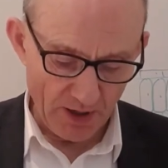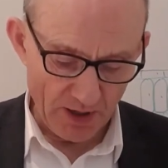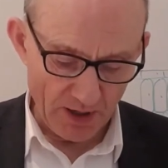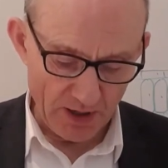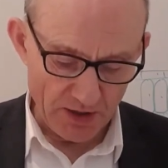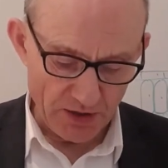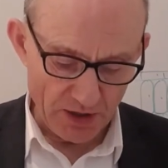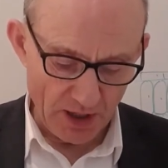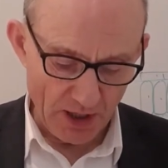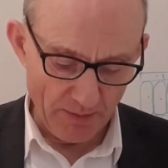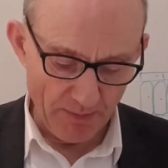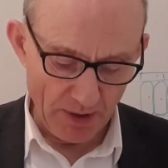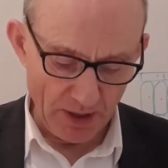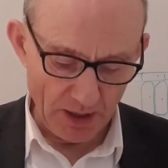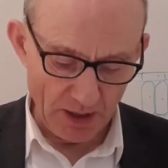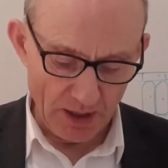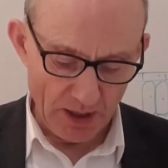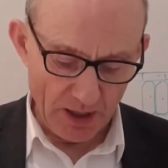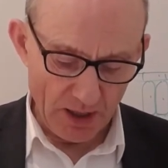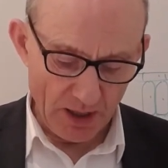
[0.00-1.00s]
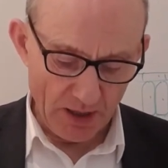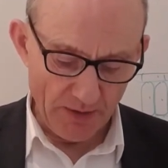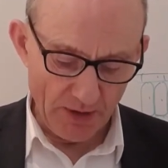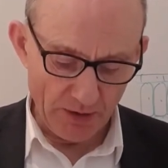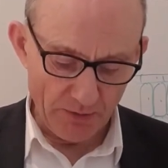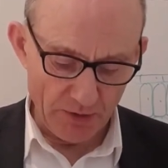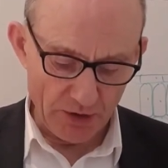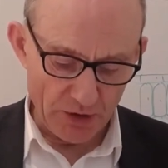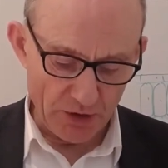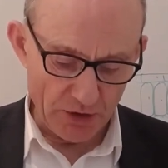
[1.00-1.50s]
escaping, that
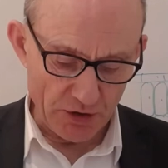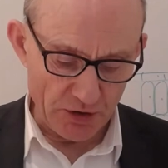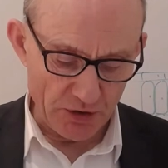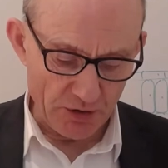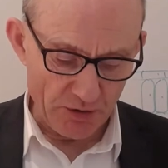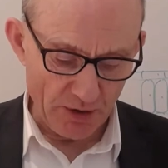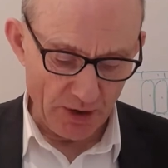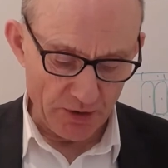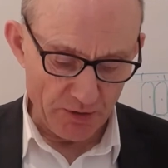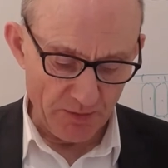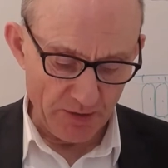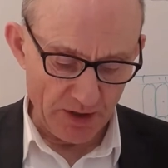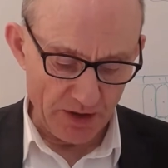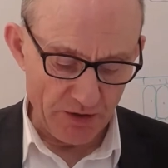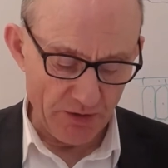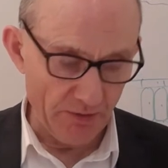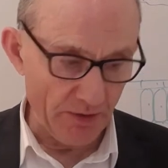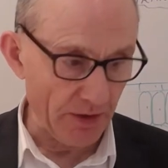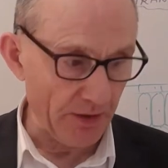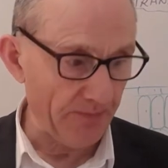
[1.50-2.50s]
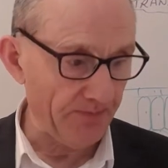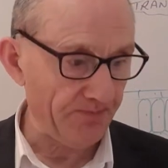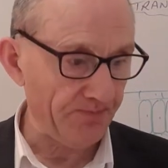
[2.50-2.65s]
reduces transpiration rate.